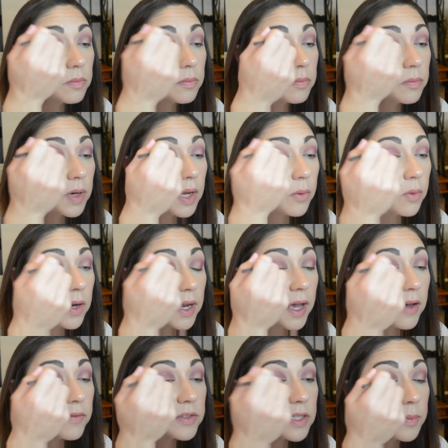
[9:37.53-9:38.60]
but I want to
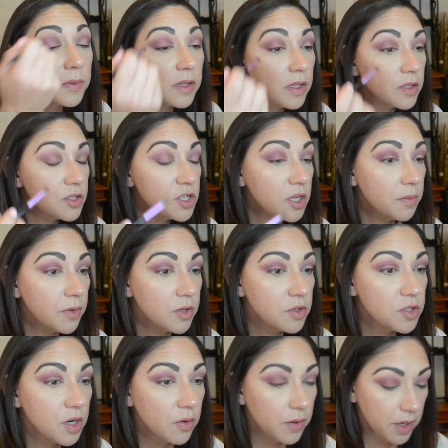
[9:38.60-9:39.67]
have some of this shimmer
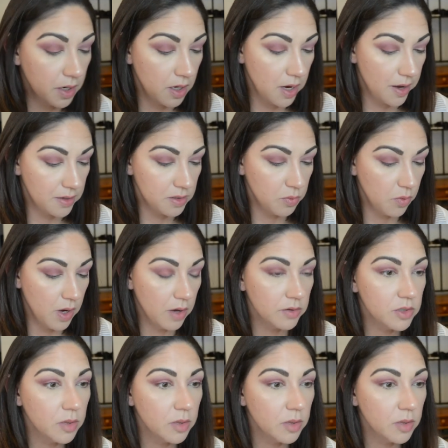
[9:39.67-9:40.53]
showing as well.